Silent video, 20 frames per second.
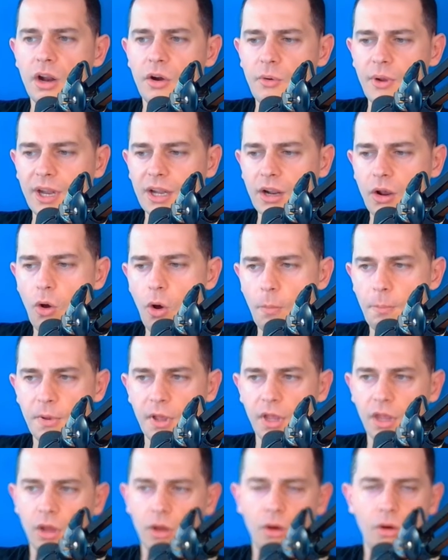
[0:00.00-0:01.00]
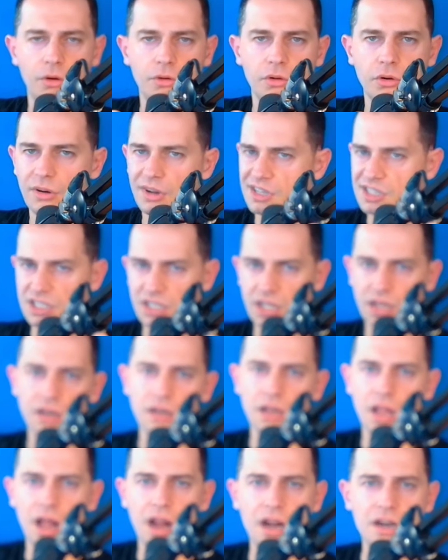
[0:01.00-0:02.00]
Create a copy on your
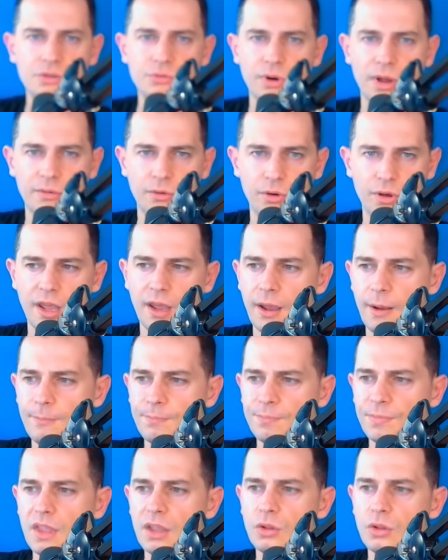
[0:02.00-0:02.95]
external hard drive, okay?